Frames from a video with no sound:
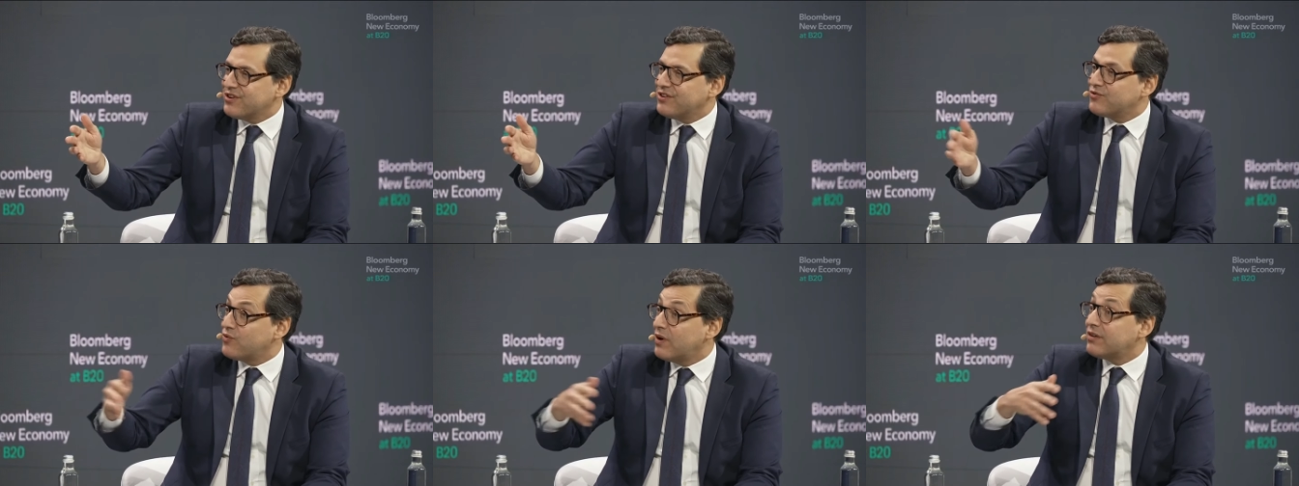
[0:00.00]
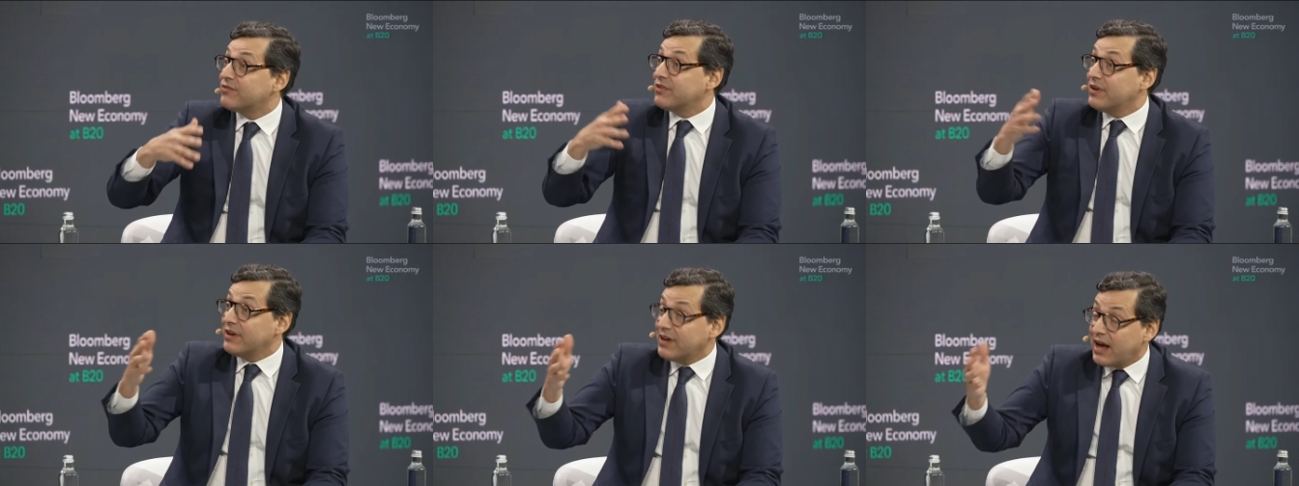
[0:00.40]
It's one of
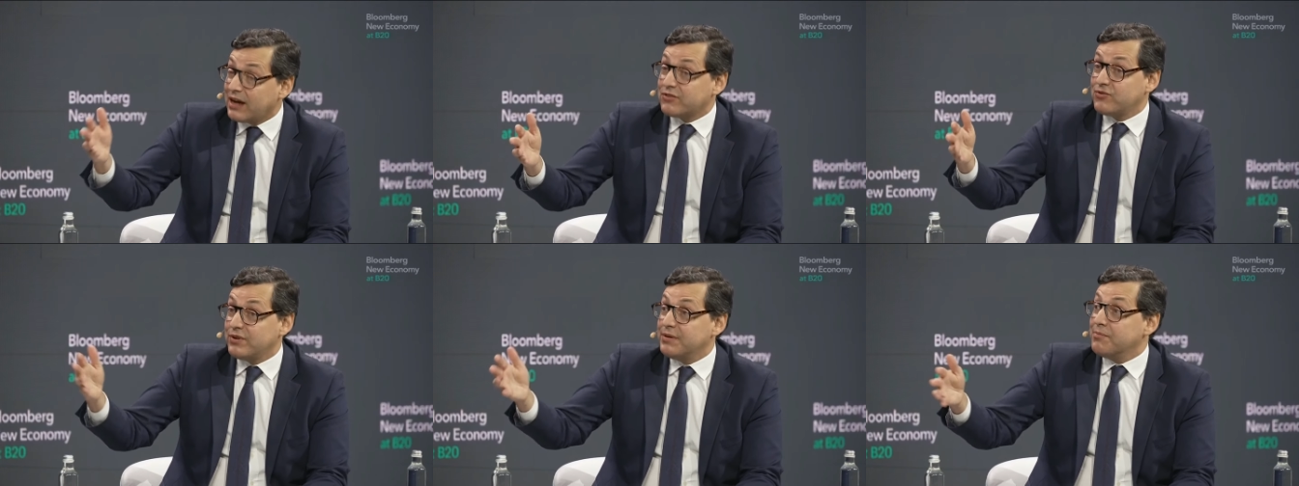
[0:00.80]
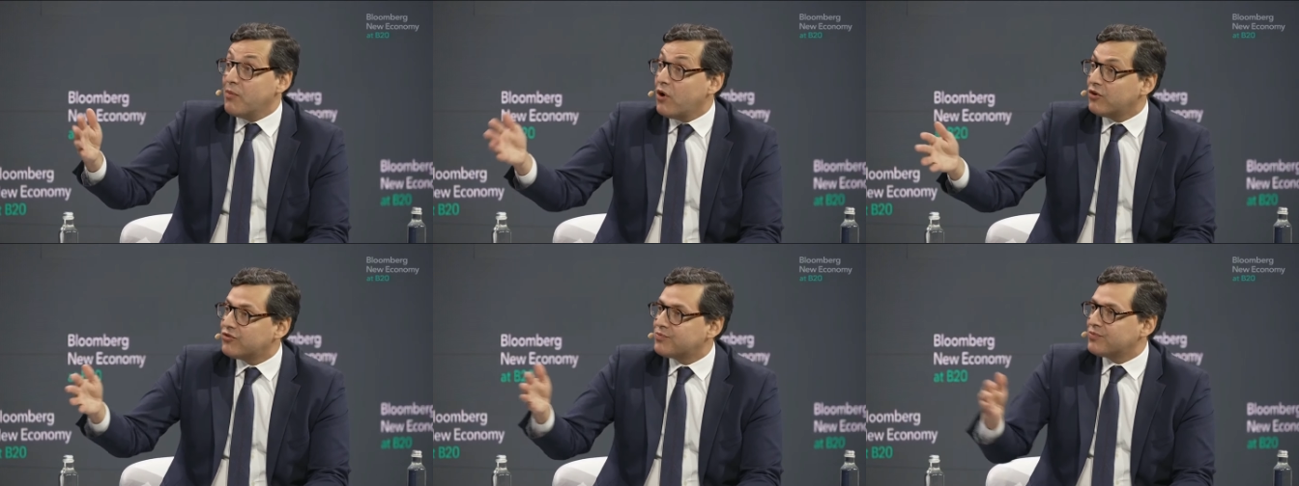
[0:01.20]
the actually
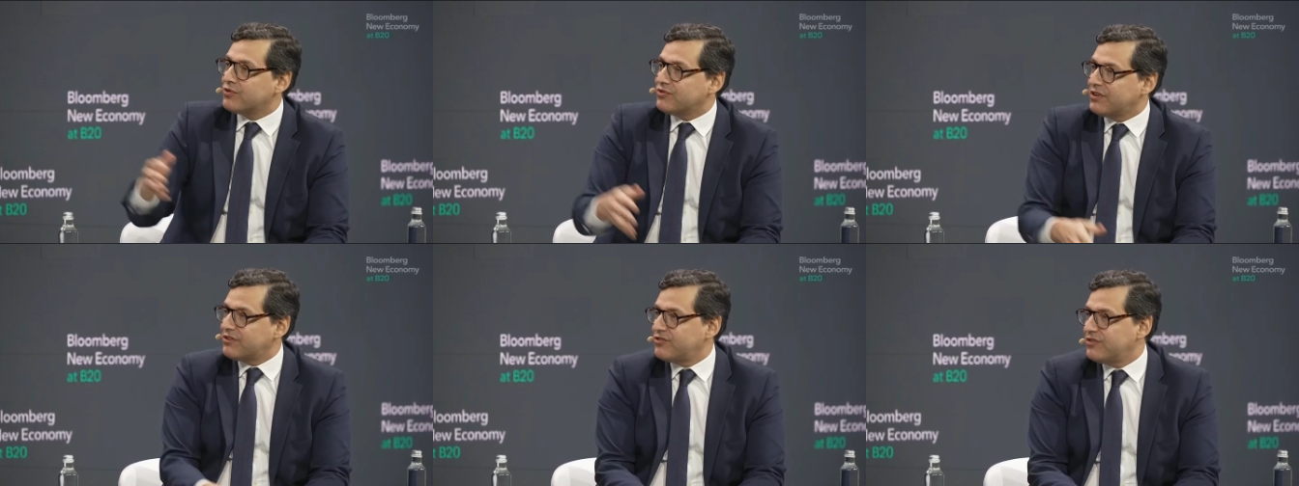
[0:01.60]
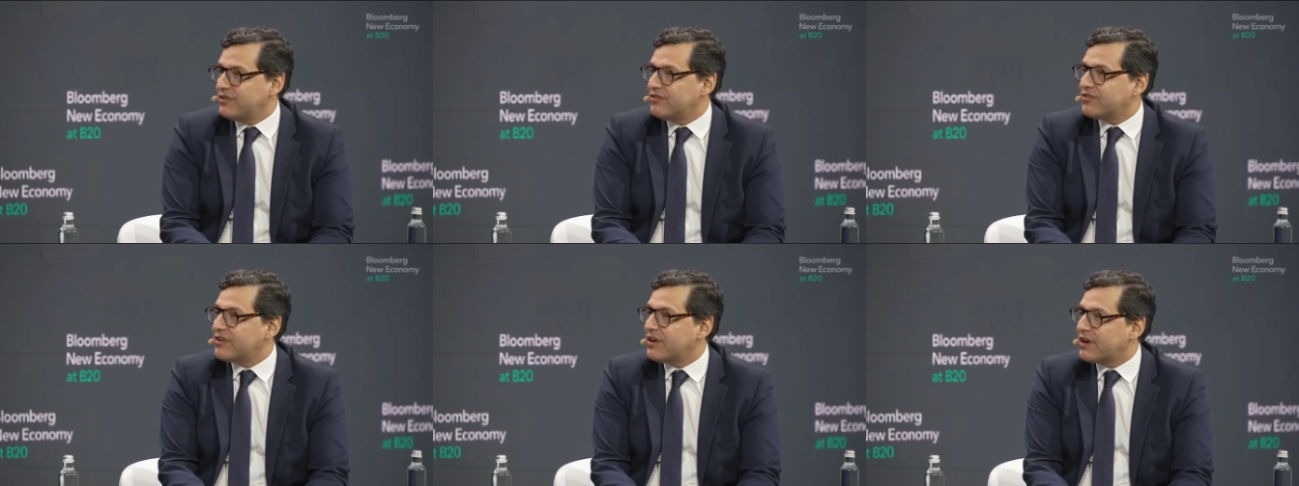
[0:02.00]
most
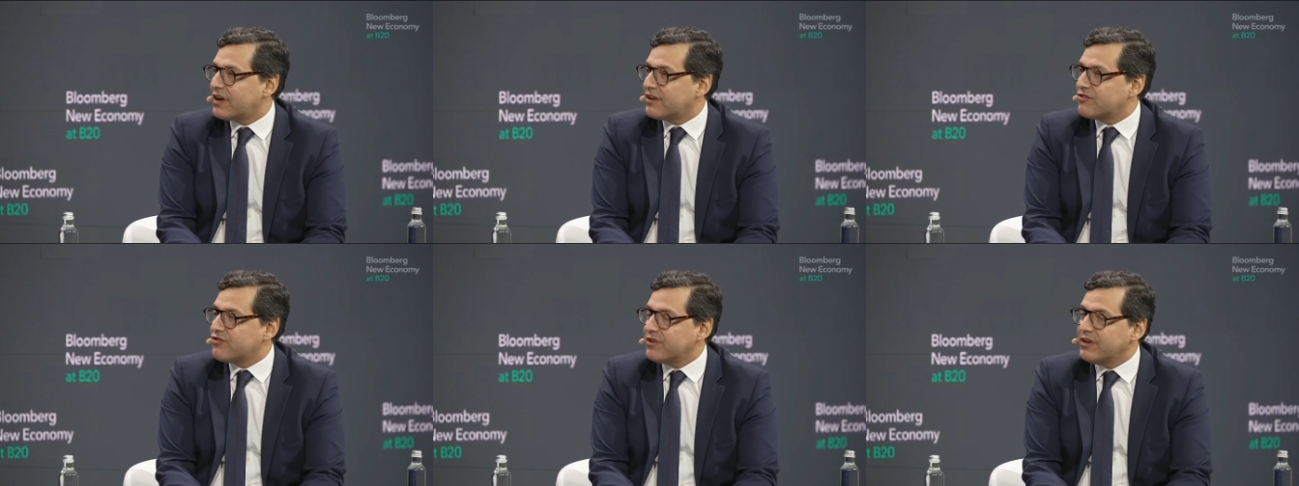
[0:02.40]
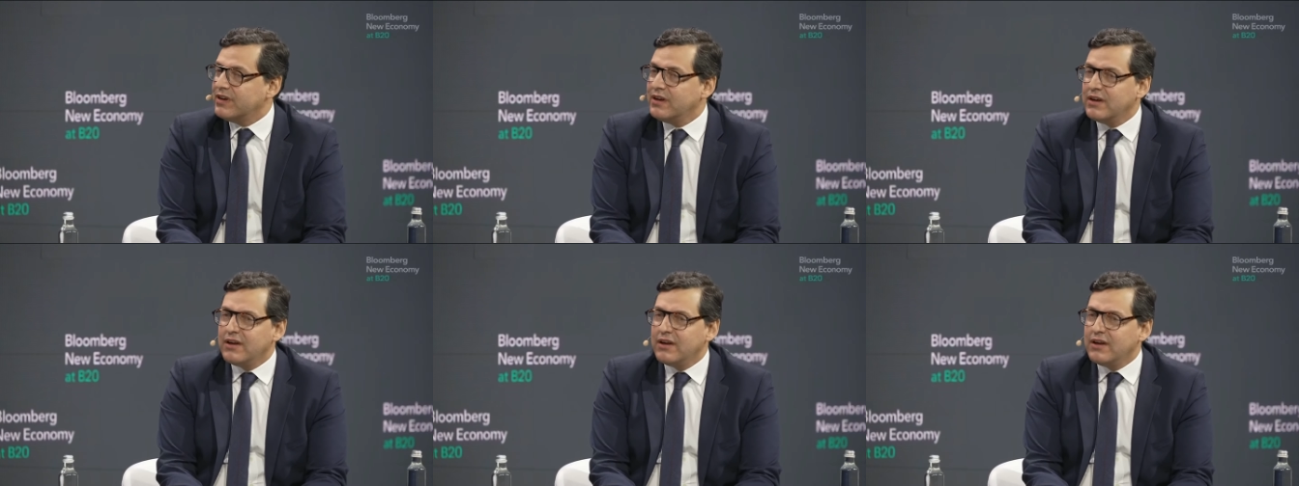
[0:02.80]
protectionist country.